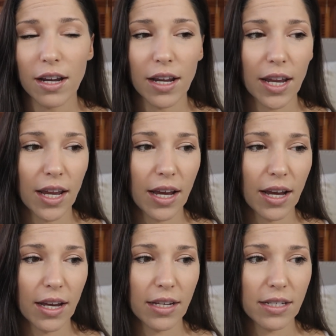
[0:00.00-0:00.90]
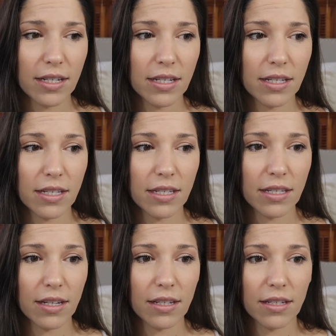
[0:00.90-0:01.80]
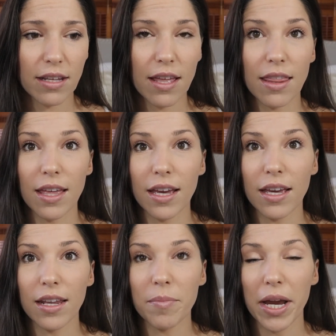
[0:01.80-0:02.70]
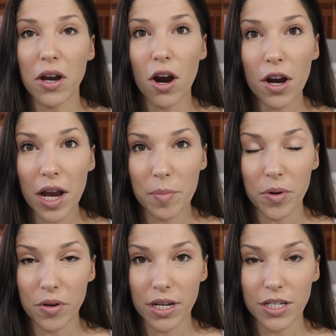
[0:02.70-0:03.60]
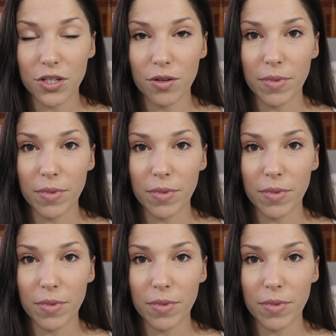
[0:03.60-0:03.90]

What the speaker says: And then my car got broken into,